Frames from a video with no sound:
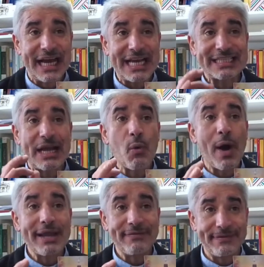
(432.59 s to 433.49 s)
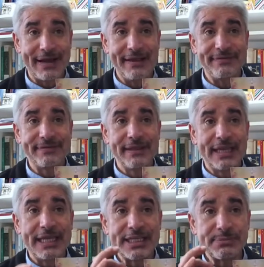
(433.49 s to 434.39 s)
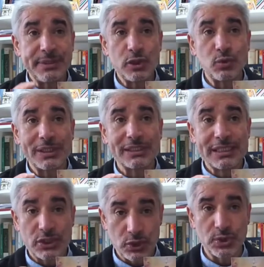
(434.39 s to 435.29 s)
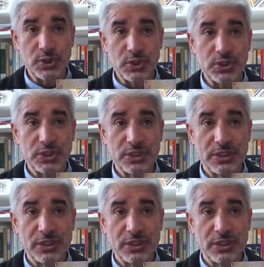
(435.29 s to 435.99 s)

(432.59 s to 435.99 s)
as a Wi-Fi and a spiritual source